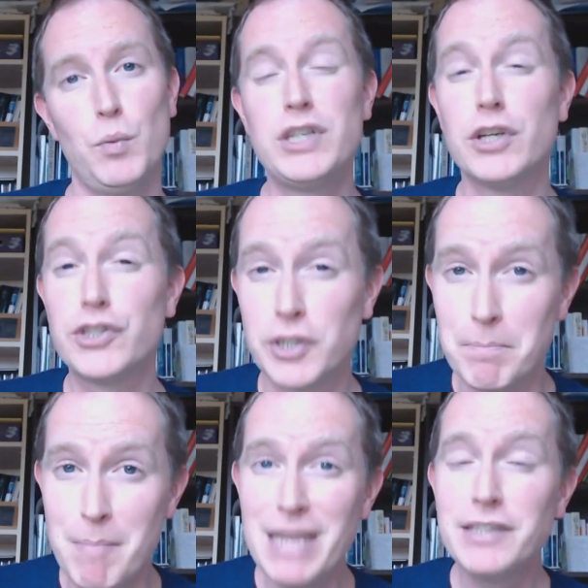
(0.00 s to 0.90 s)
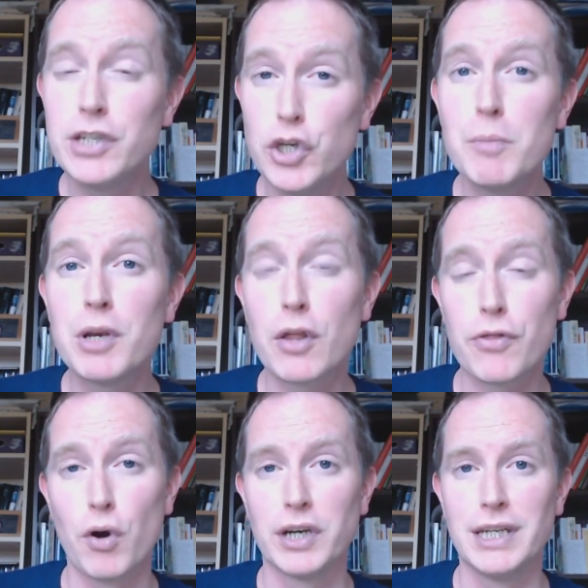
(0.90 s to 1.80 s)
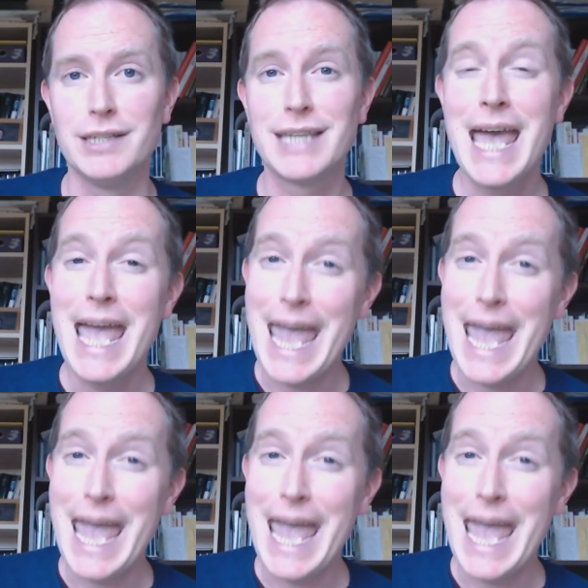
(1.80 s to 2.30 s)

We should submit to human authorities